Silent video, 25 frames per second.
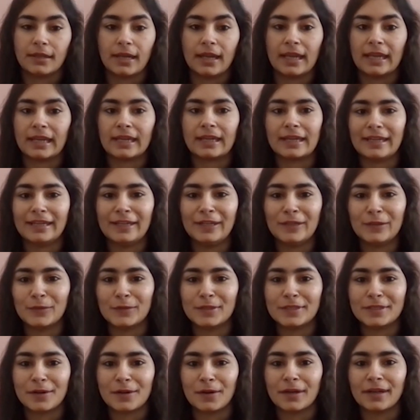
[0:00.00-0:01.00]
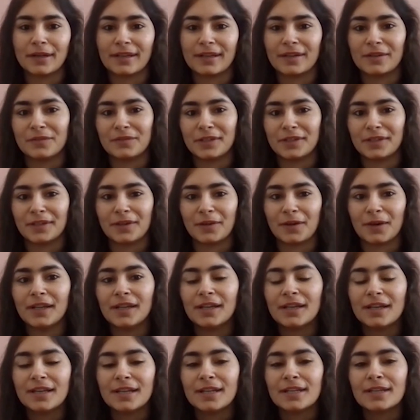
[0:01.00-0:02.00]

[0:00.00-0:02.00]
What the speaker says: Like A2 is not enough at all.